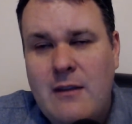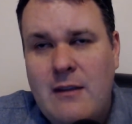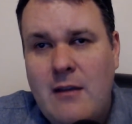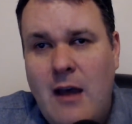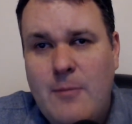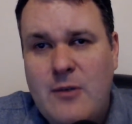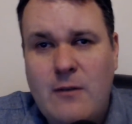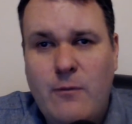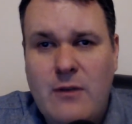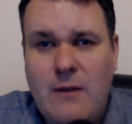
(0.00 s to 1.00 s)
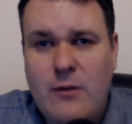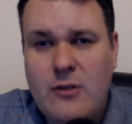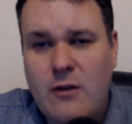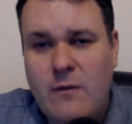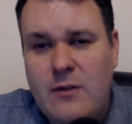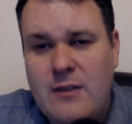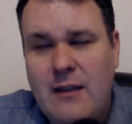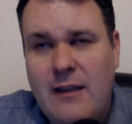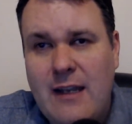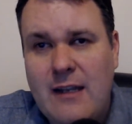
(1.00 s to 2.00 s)
options for different servers
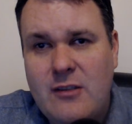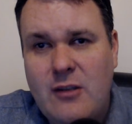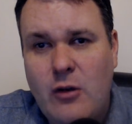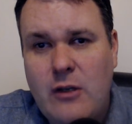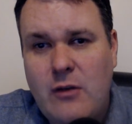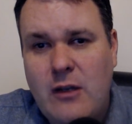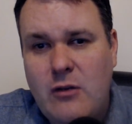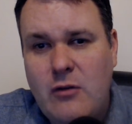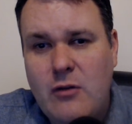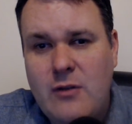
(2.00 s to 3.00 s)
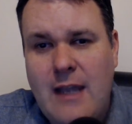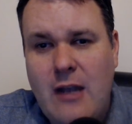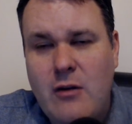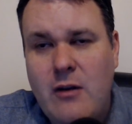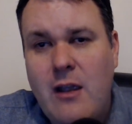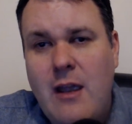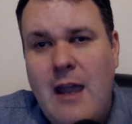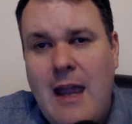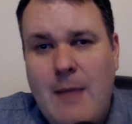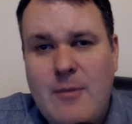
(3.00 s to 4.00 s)
in Linux. So you could do your standard
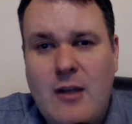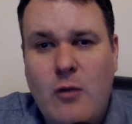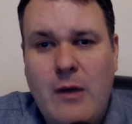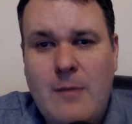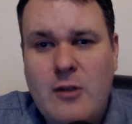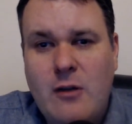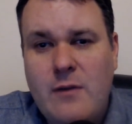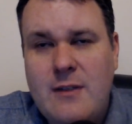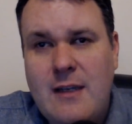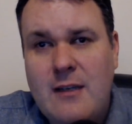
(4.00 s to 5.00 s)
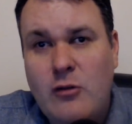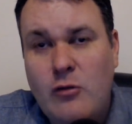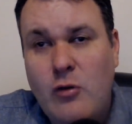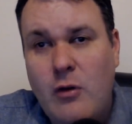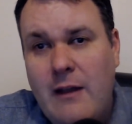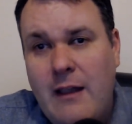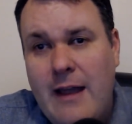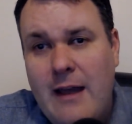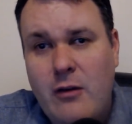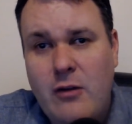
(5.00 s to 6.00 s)
Amazon Web Services, Google
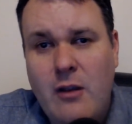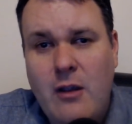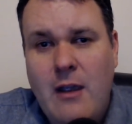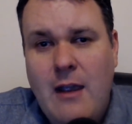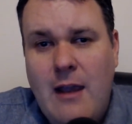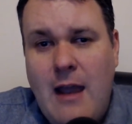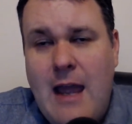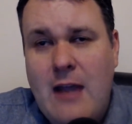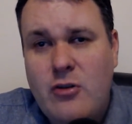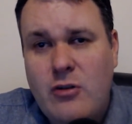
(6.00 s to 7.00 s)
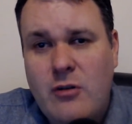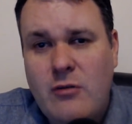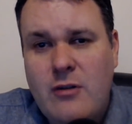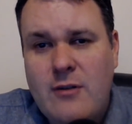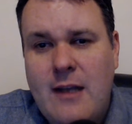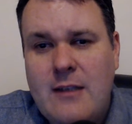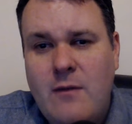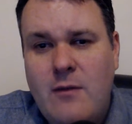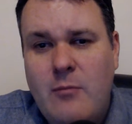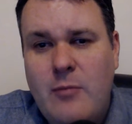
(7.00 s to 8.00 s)
Cloud, Azure. There's lots
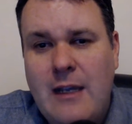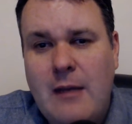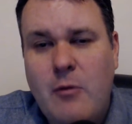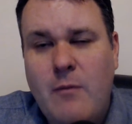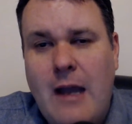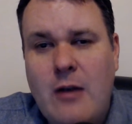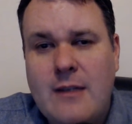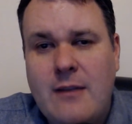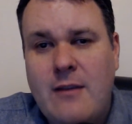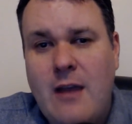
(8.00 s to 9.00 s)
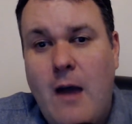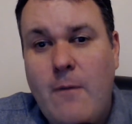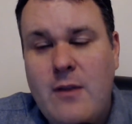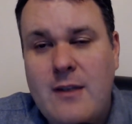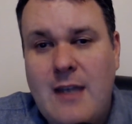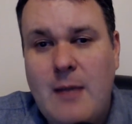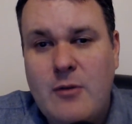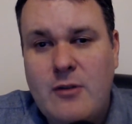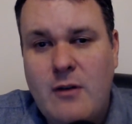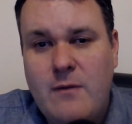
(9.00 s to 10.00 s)
of the big providers out there that offer this type
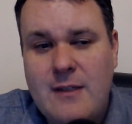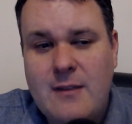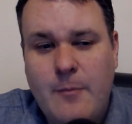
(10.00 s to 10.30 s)
of service.